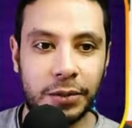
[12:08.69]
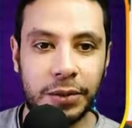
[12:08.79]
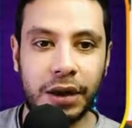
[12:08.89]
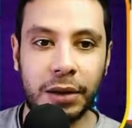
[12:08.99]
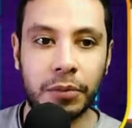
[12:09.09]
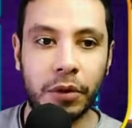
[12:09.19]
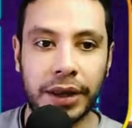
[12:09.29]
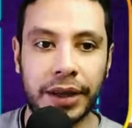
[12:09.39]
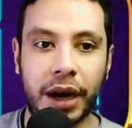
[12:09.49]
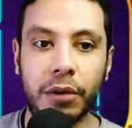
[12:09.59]
we are
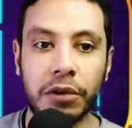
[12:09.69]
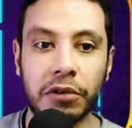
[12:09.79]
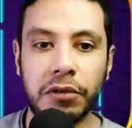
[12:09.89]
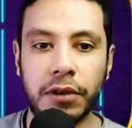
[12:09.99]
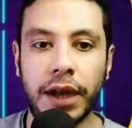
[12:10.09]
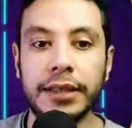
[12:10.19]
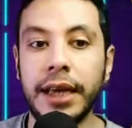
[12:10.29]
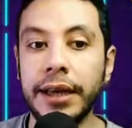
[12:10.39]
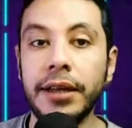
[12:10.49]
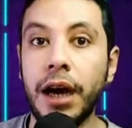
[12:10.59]
booking our flight,
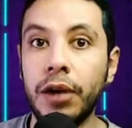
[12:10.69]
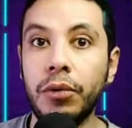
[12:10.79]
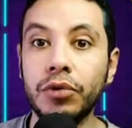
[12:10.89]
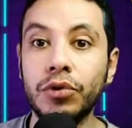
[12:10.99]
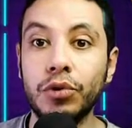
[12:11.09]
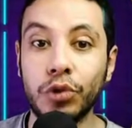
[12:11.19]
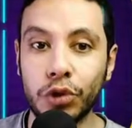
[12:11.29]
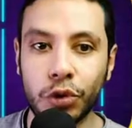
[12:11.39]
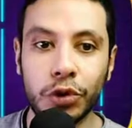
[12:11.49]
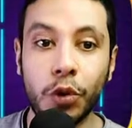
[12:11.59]
and I want to
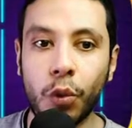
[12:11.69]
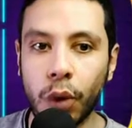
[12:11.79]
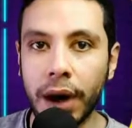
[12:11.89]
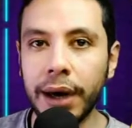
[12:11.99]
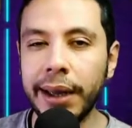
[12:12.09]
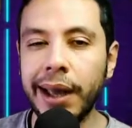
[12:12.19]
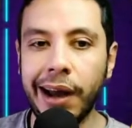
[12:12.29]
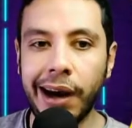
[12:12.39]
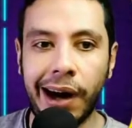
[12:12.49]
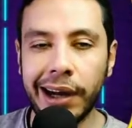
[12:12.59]
show you why
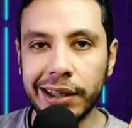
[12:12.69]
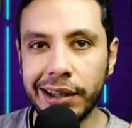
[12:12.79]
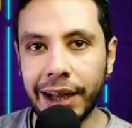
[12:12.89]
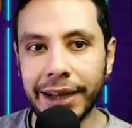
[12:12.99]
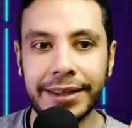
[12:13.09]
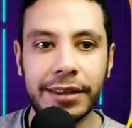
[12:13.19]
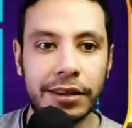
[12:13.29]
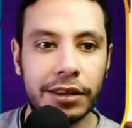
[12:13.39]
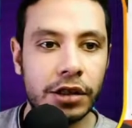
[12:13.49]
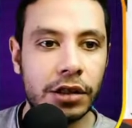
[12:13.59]
I like
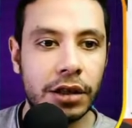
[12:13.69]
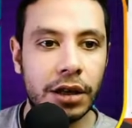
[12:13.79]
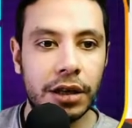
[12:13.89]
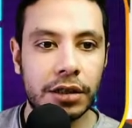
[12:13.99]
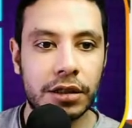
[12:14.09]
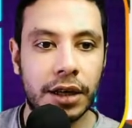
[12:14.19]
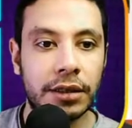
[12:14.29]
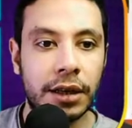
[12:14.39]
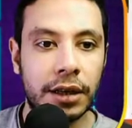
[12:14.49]
this site.